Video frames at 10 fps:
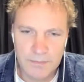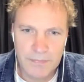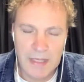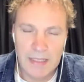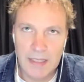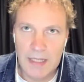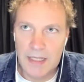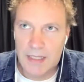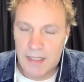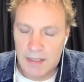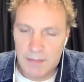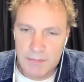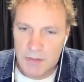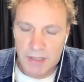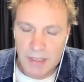And I'm
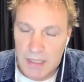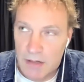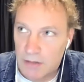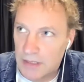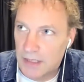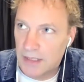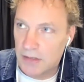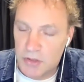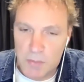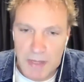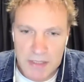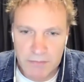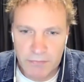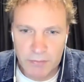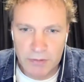just thinking now, I can also
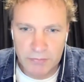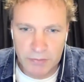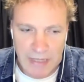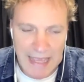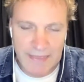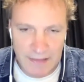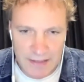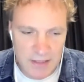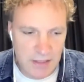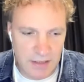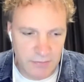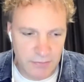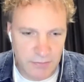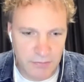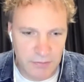imagine for athletes,
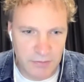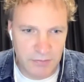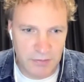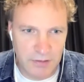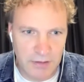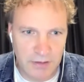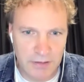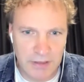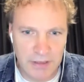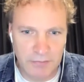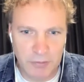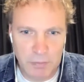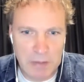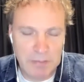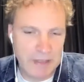for
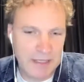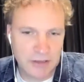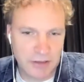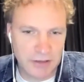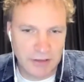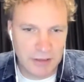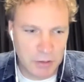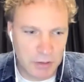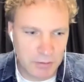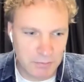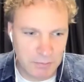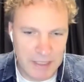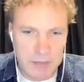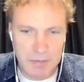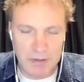football players or
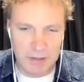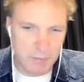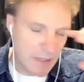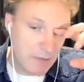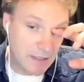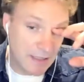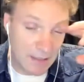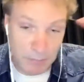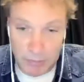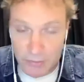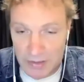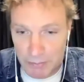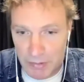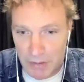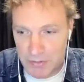baseballs, maybe it can improve their
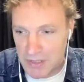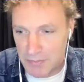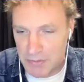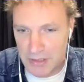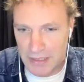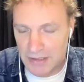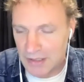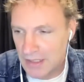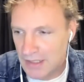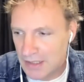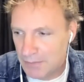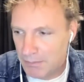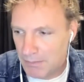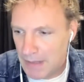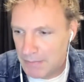proprioception, and
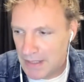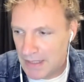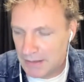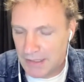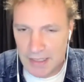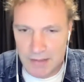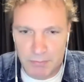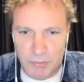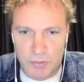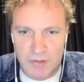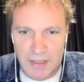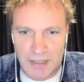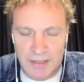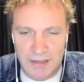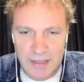maybe it can improve
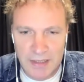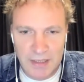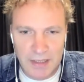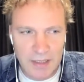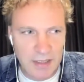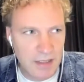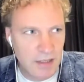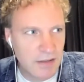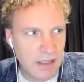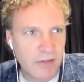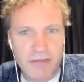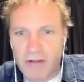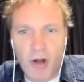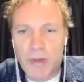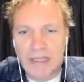their
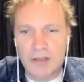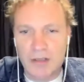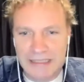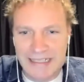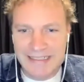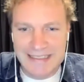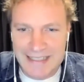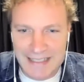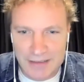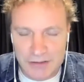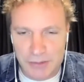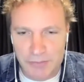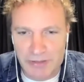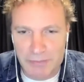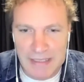throwing or their kicking or
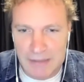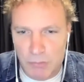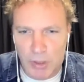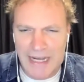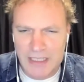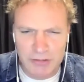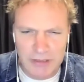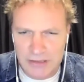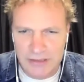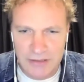something, make it more accurate.